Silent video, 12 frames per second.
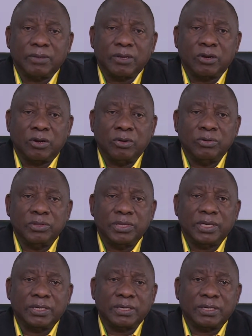growth
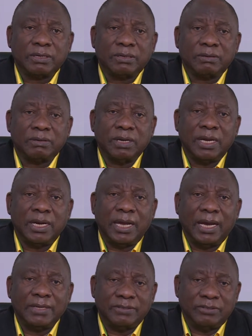and
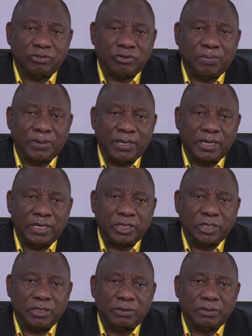enhance job creation.